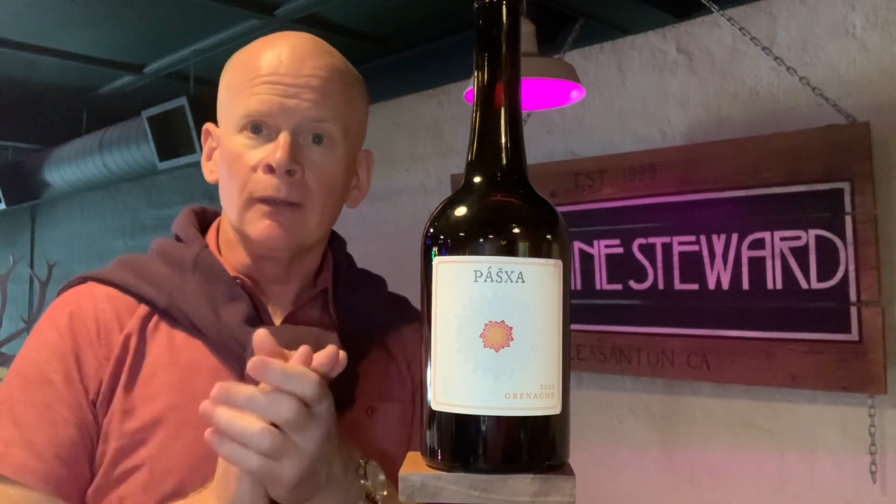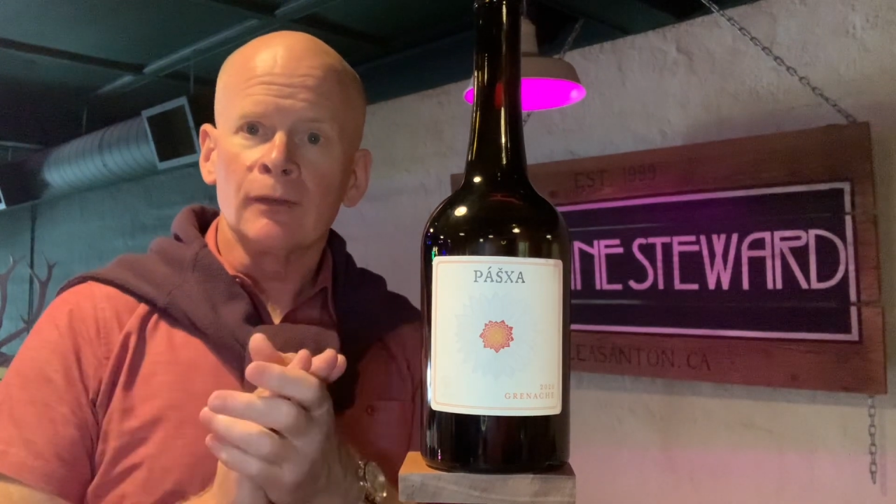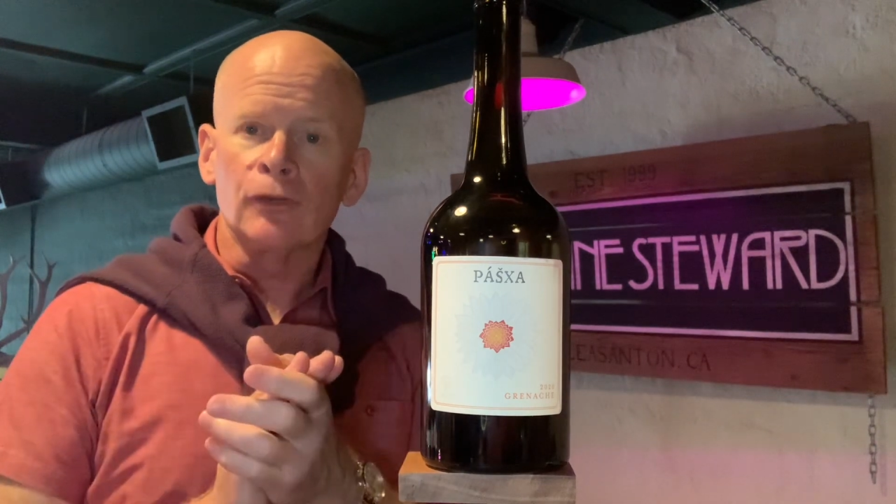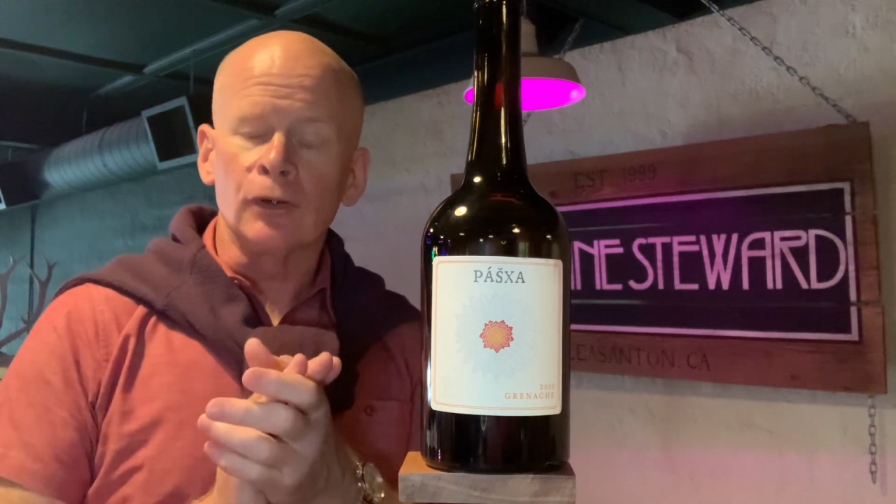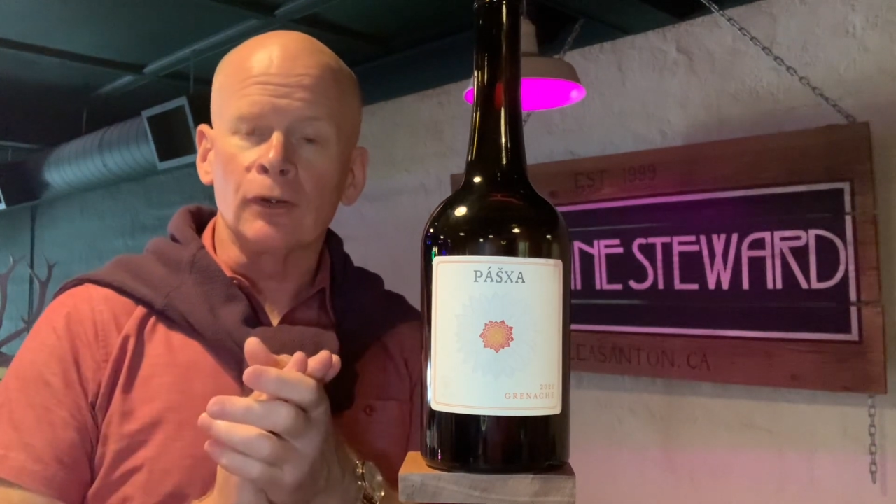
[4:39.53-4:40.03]

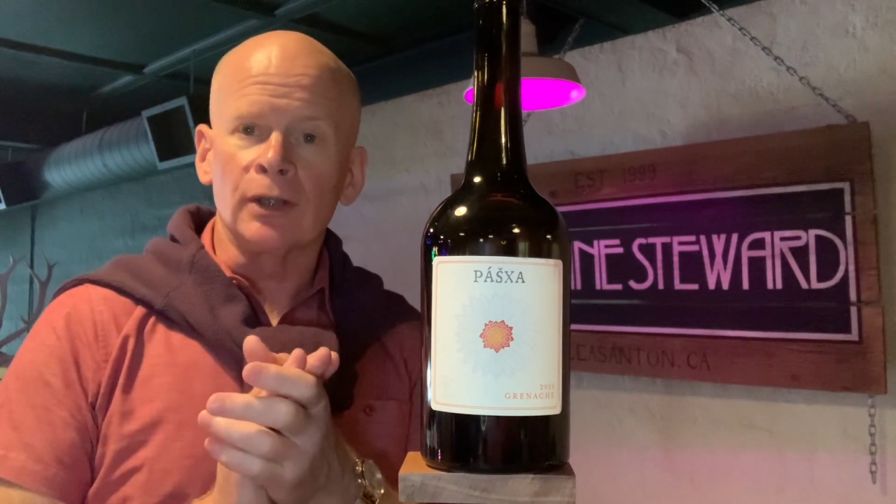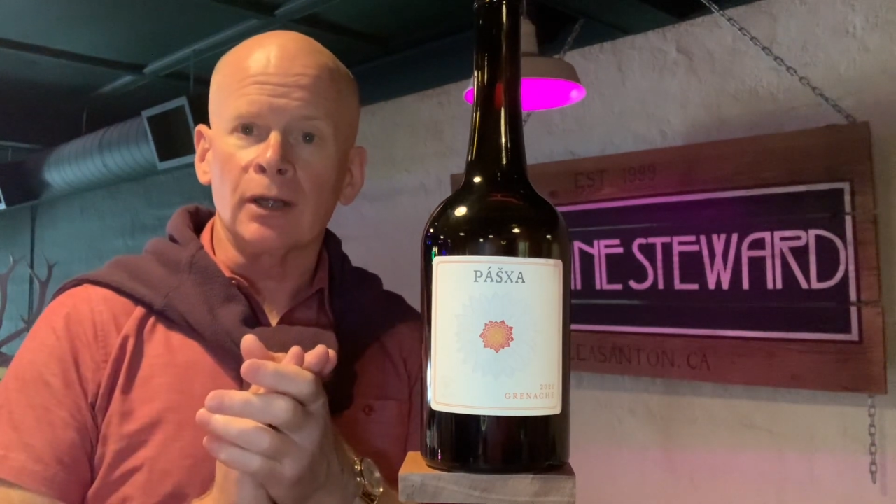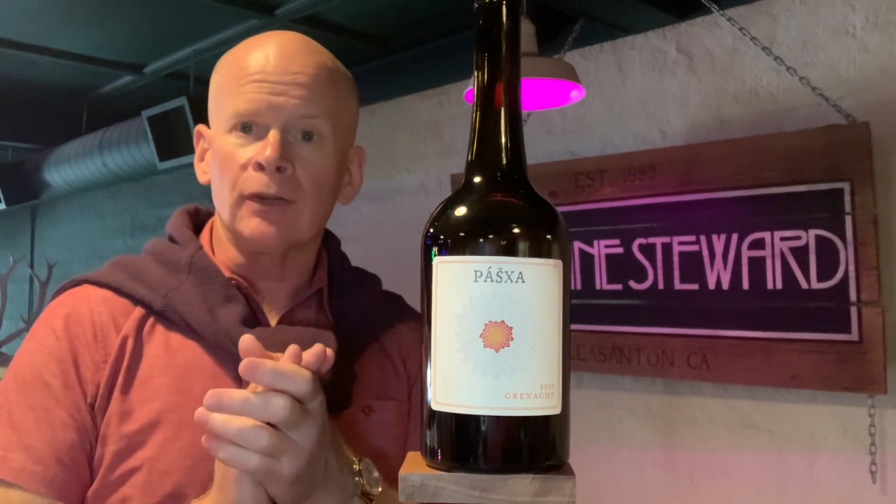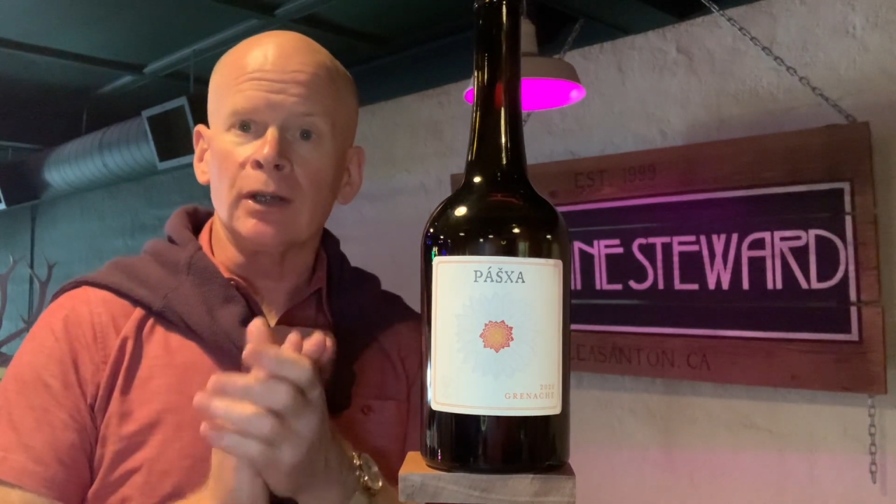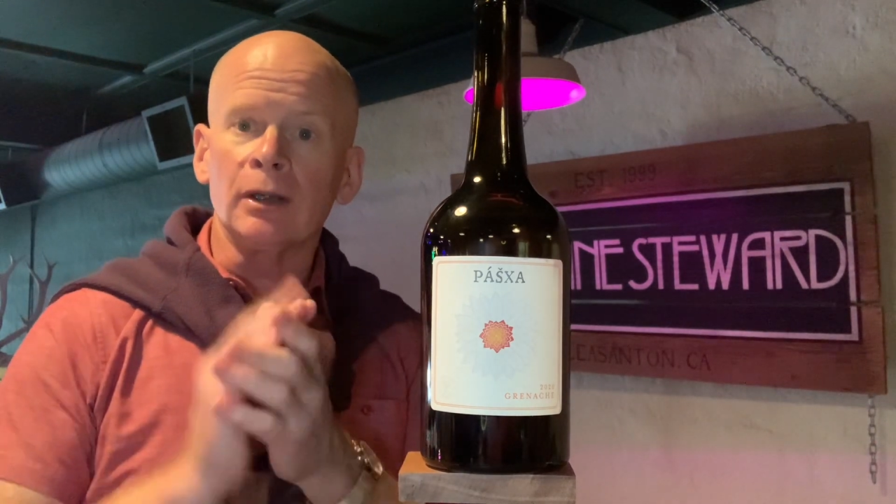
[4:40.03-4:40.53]
for that
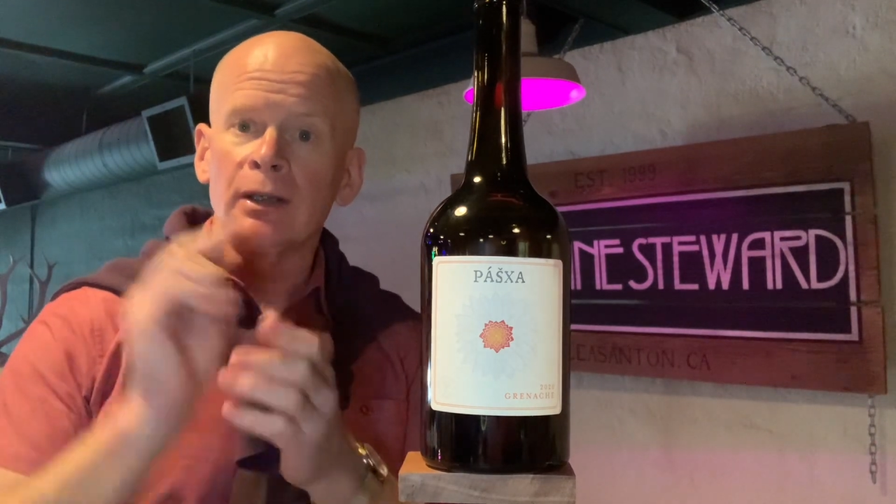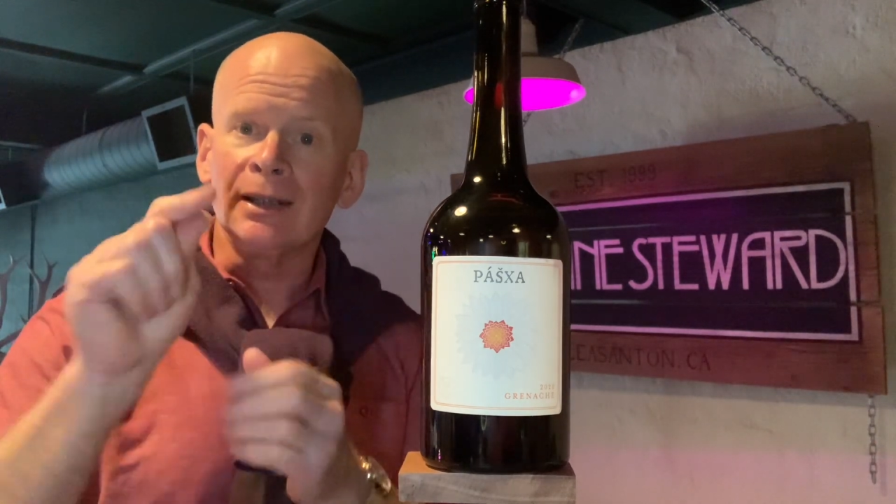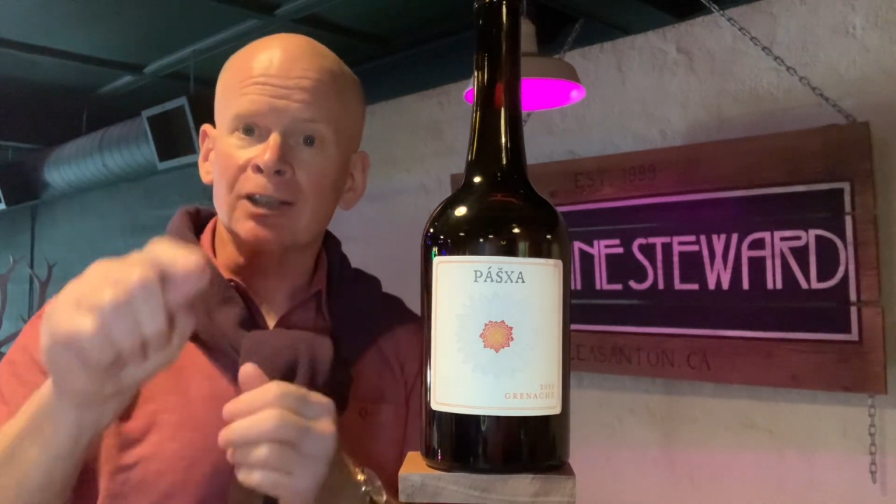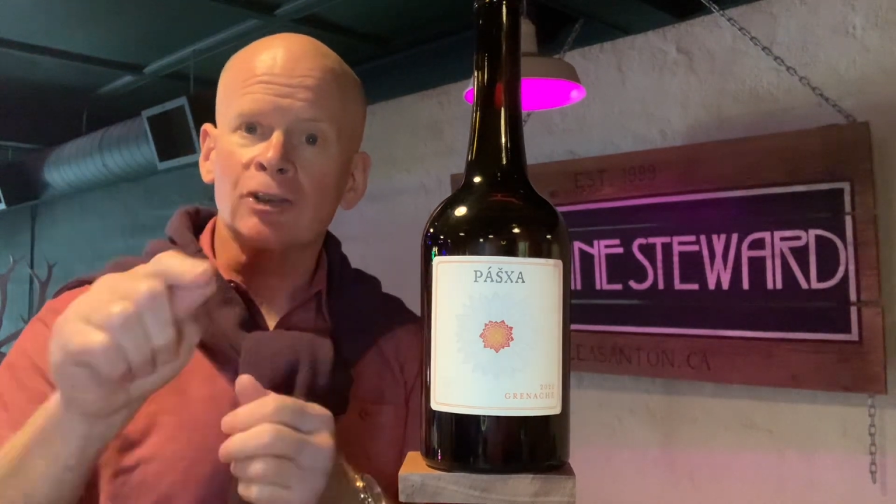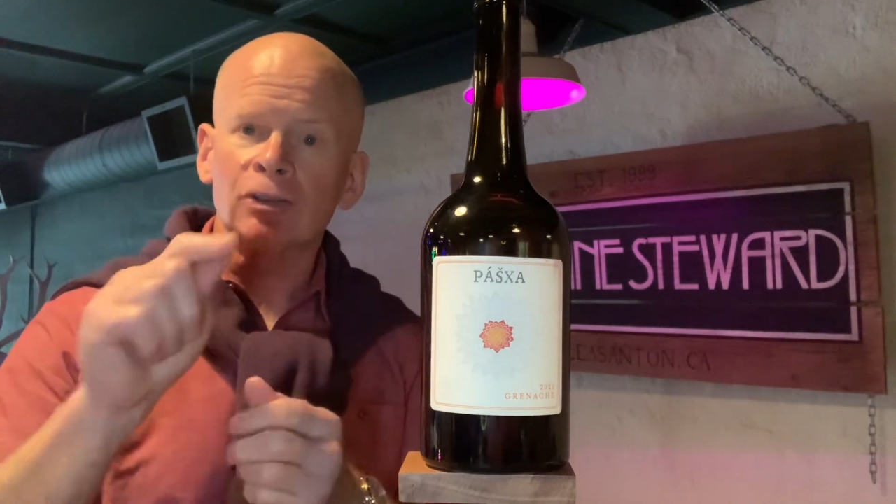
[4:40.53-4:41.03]
event
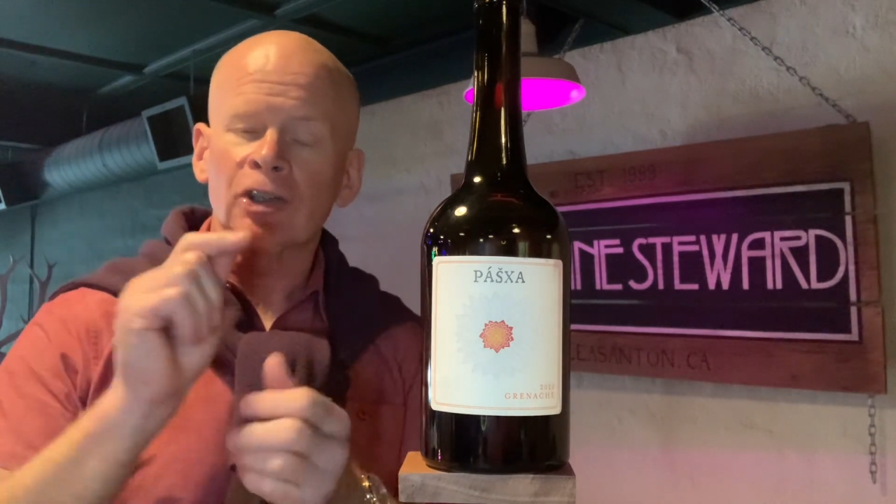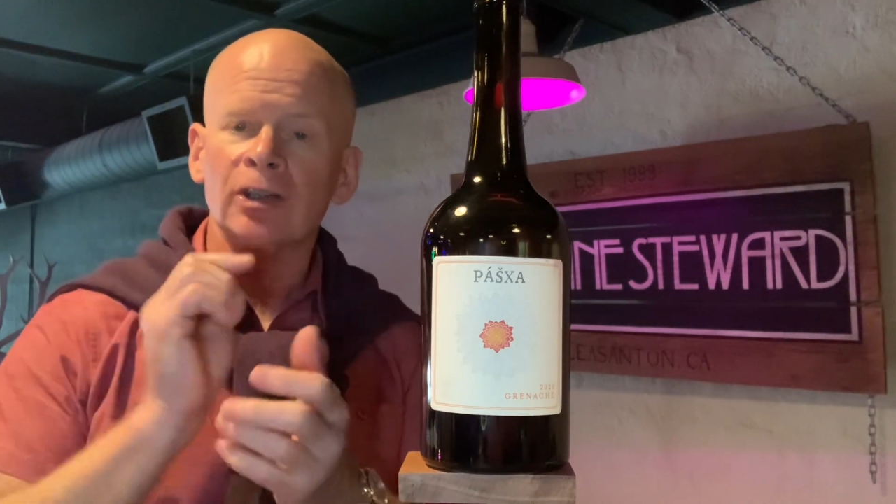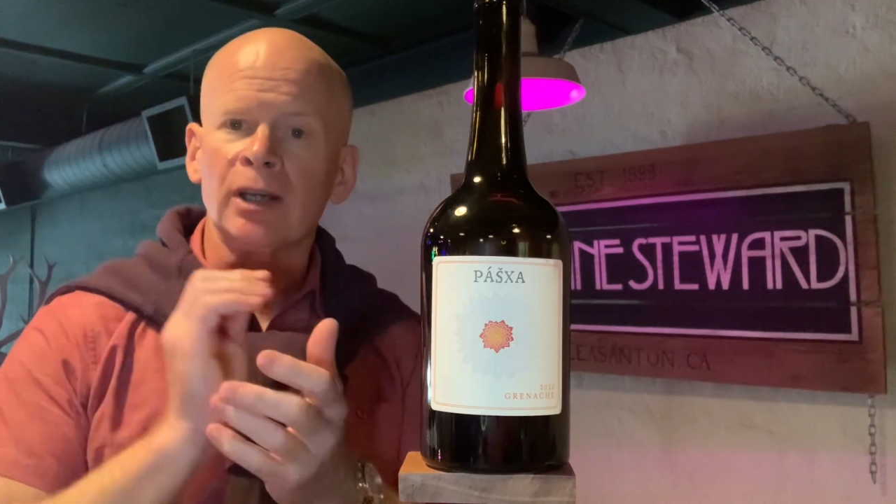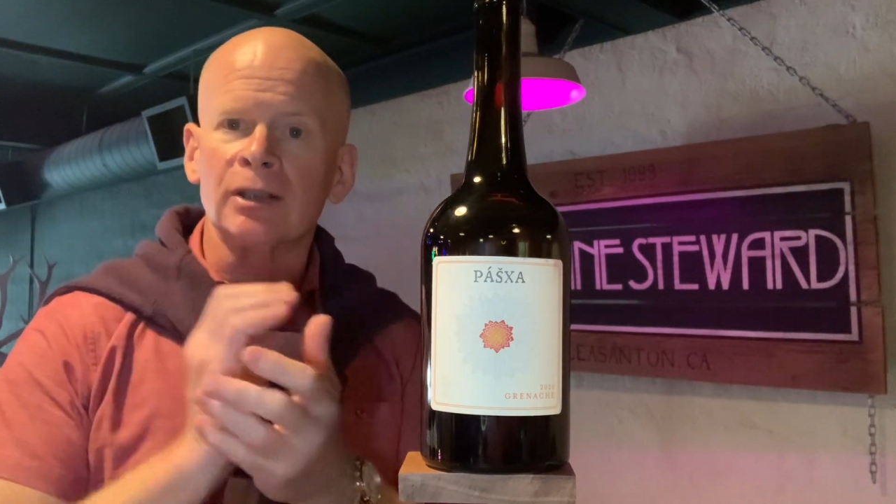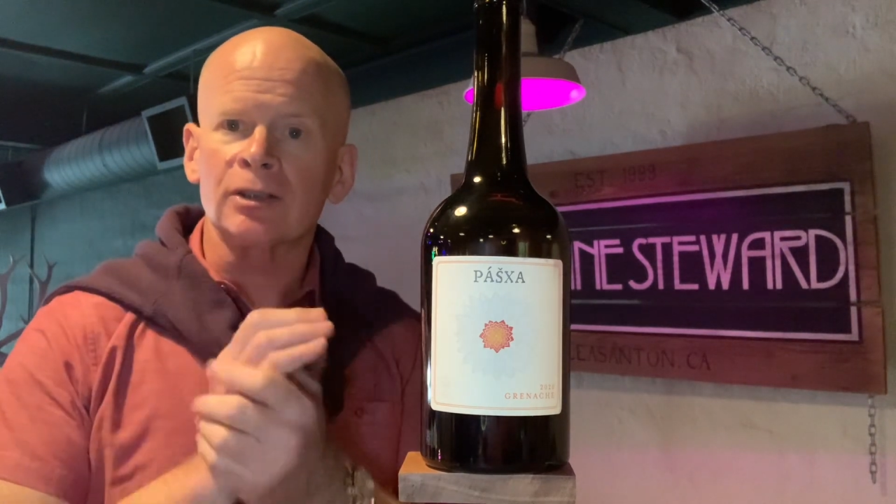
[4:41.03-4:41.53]
next Tuesday night,